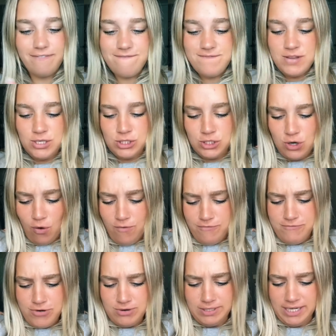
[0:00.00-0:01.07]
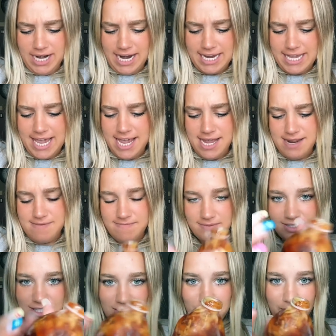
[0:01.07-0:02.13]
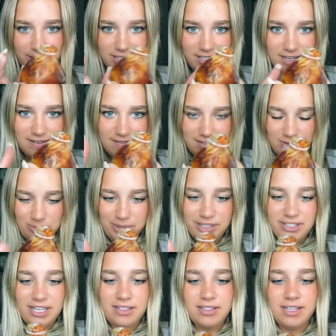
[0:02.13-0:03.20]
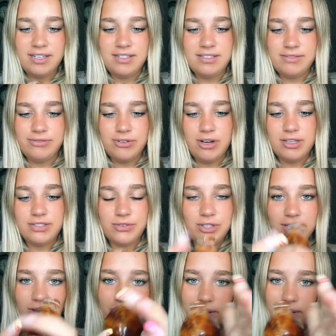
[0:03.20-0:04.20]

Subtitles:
so frozen, I can't squeeze it. So I'm gonna like let it defrost for a little bit. It's